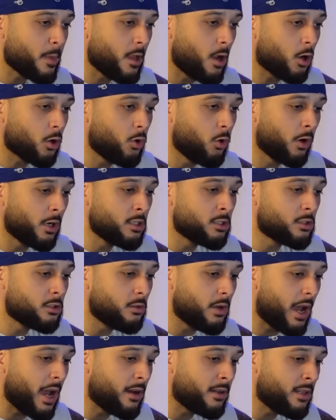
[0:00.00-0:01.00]
according
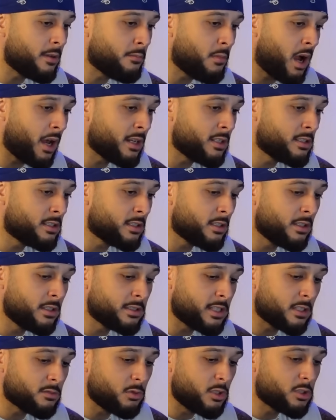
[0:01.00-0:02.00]
to Eldon
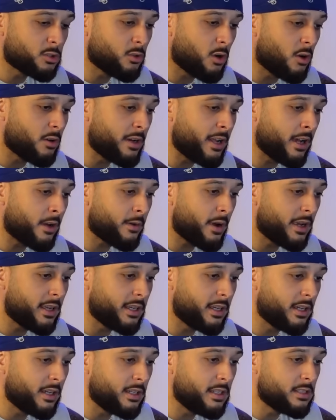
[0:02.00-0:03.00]
Monitors, as we scroll down right here,